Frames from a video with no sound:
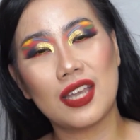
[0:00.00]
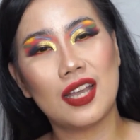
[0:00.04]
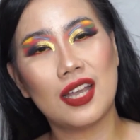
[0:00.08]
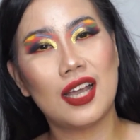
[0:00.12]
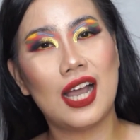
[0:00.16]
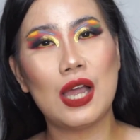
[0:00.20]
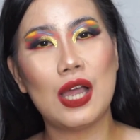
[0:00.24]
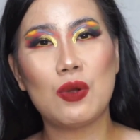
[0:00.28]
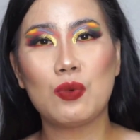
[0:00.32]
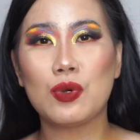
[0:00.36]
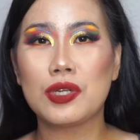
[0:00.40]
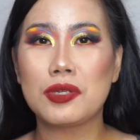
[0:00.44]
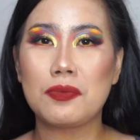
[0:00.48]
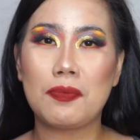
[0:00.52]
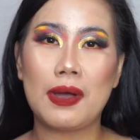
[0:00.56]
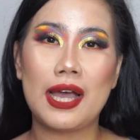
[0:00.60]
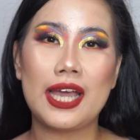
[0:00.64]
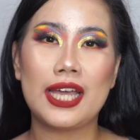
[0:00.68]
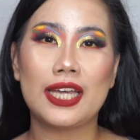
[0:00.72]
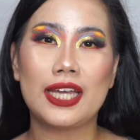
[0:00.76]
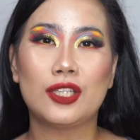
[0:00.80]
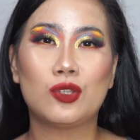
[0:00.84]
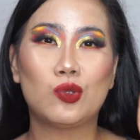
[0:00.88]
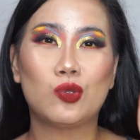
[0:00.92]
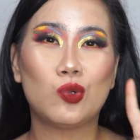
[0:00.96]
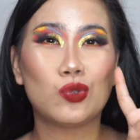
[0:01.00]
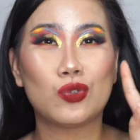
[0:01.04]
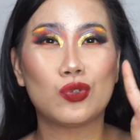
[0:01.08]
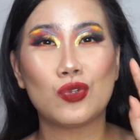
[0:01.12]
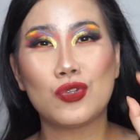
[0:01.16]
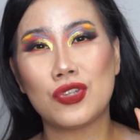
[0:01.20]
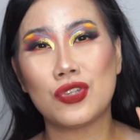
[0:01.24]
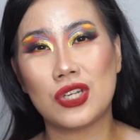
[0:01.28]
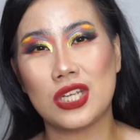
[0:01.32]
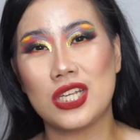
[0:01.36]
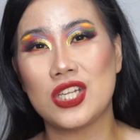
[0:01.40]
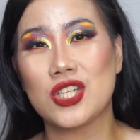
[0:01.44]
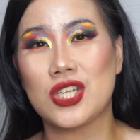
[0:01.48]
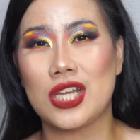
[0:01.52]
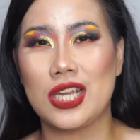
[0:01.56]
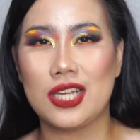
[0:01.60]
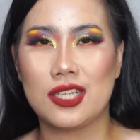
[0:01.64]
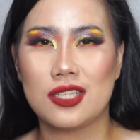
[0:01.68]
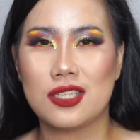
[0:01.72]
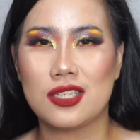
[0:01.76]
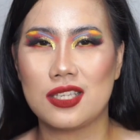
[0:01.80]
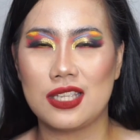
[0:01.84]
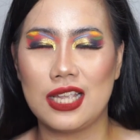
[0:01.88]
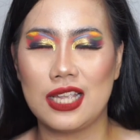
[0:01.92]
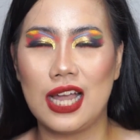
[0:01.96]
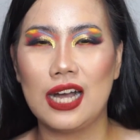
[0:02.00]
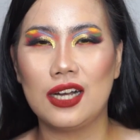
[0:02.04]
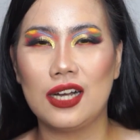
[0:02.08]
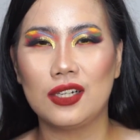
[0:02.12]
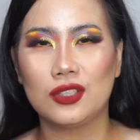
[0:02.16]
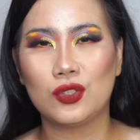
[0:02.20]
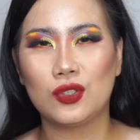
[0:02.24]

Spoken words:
I would buy 2 to 3 shades lang.